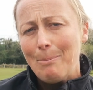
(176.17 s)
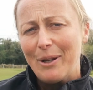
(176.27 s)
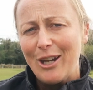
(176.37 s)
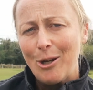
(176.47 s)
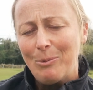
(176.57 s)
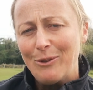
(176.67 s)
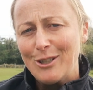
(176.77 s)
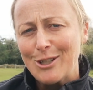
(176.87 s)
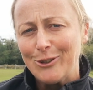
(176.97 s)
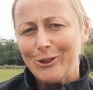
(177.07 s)
but he opened
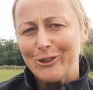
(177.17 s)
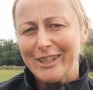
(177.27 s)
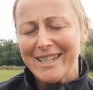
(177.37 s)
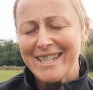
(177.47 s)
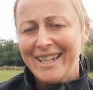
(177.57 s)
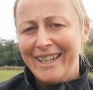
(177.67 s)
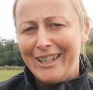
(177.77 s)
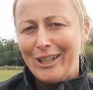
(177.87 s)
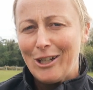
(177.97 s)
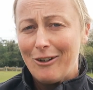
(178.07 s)
the door and,
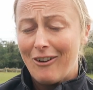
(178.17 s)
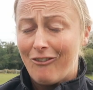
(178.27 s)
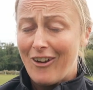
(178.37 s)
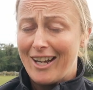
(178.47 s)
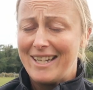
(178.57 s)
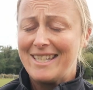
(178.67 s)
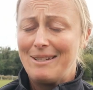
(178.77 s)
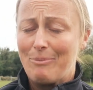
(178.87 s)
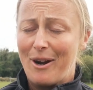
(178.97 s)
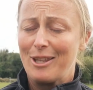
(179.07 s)
you know, a fairly
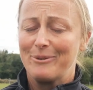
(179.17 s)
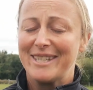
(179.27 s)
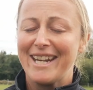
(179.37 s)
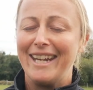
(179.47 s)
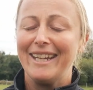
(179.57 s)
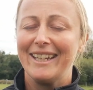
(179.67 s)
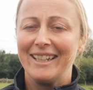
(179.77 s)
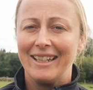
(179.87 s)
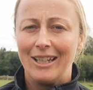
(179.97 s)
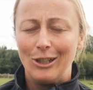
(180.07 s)
deep breath was
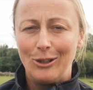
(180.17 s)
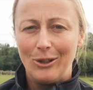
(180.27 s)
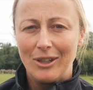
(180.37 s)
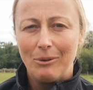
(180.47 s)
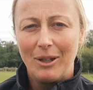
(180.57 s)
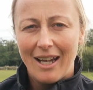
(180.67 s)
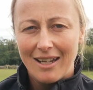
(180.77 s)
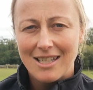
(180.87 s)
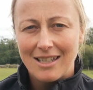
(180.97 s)
taken, and I knew that we had